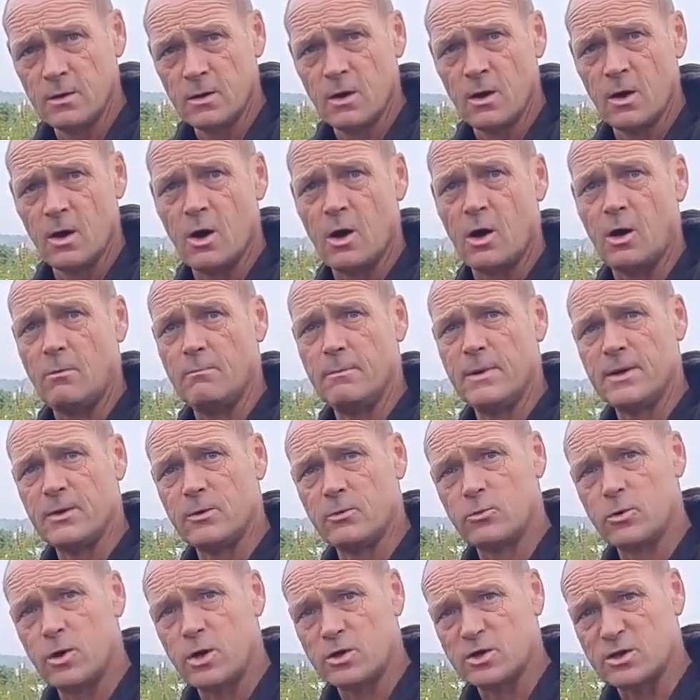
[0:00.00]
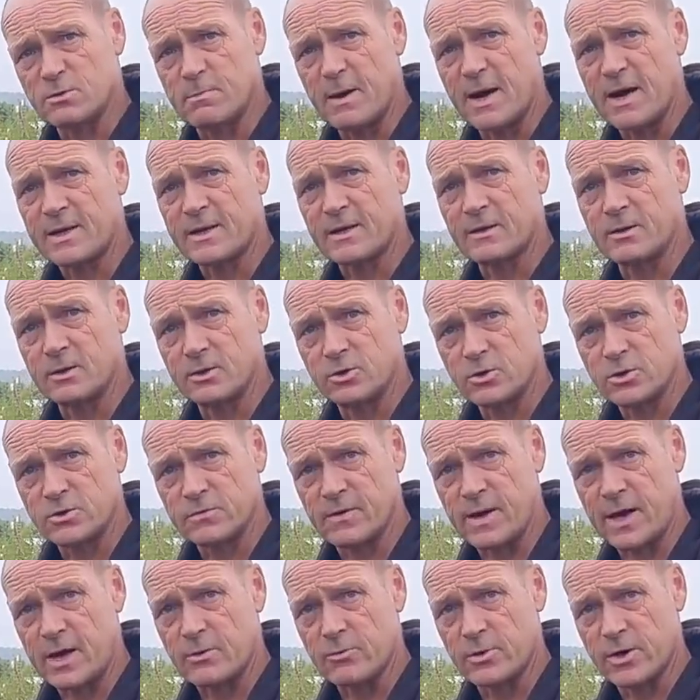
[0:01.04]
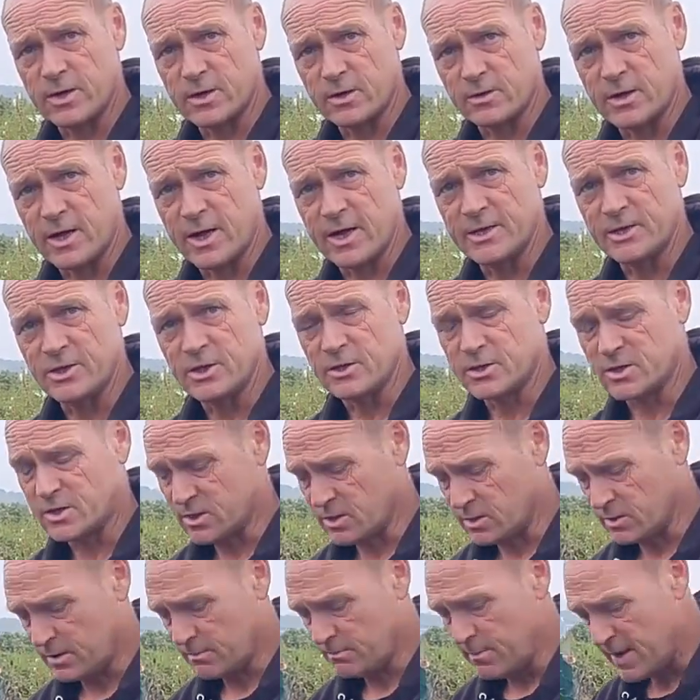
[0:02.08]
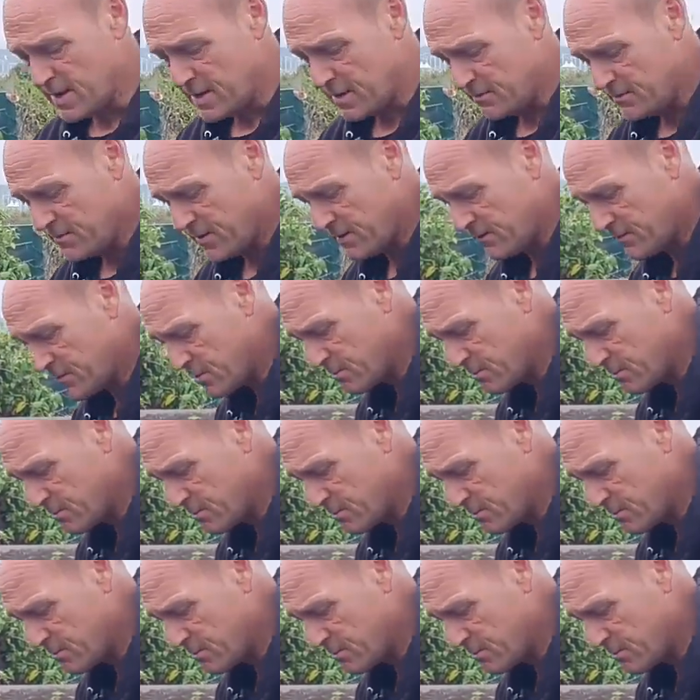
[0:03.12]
or middle rots back, and they're just flowering on edges. So they benefit